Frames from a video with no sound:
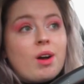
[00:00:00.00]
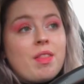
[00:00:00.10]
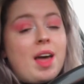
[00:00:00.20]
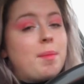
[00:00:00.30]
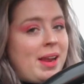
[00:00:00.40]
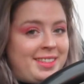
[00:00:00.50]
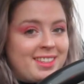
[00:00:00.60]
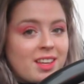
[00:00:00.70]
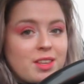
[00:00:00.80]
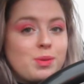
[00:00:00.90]
on that
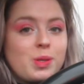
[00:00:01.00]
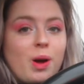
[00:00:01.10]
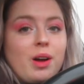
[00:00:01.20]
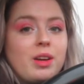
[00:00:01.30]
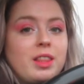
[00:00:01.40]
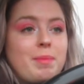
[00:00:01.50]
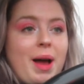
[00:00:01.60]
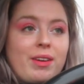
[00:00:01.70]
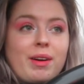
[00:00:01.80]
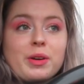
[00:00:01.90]
painting that you saw in the
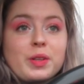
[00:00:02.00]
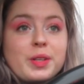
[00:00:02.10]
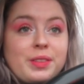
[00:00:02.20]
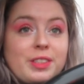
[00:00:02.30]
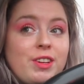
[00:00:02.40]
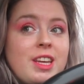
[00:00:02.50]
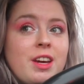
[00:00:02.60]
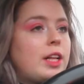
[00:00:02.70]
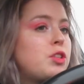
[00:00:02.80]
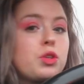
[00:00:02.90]
background earlier in this
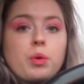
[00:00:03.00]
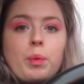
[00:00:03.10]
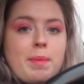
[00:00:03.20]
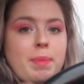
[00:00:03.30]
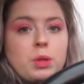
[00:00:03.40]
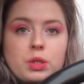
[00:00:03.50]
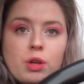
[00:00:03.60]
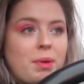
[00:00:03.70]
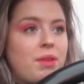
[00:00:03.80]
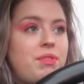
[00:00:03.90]
video. That's usually where I post
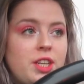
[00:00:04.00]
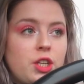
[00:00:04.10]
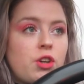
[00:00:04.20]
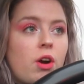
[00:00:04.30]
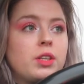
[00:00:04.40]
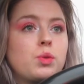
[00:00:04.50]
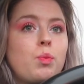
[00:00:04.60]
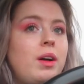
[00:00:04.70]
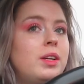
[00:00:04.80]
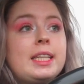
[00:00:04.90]
all my finished art as
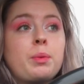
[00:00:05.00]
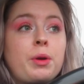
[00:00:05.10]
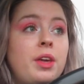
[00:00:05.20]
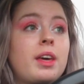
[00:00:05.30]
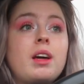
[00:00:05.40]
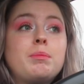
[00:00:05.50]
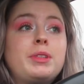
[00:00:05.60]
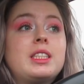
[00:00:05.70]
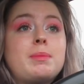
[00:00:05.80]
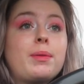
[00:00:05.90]
well. It's where you can get
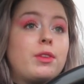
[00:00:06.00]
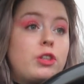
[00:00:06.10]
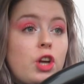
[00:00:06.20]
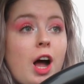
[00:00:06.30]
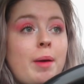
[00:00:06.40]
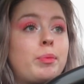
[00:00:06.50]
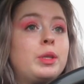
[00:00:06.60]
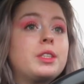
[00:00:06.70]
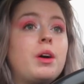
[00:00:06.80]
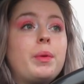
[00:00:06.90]
updates about the shop,
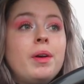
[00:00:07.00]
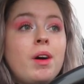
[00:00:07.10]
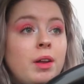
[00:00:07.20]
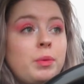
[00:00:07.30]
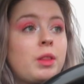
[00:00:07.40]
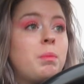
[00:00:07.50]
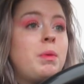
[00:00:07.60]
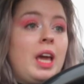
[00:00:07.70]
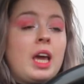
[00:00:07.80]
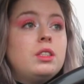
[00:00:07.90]
what's going on with
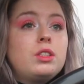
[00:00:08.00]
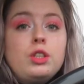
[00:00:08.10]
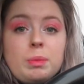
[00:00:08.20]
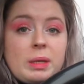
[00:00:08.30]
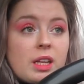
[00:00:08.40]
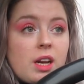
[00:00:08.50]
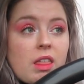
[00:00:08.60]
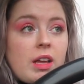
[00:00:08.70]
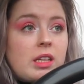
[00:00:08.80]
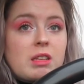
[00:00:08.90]
me, stupid little
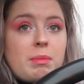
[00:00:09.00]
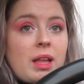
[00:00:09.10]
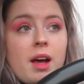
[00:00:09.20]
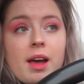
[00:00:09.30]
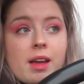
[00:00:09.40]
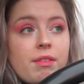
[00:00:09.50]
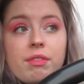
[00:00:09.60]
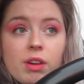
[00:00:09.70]
things in my life.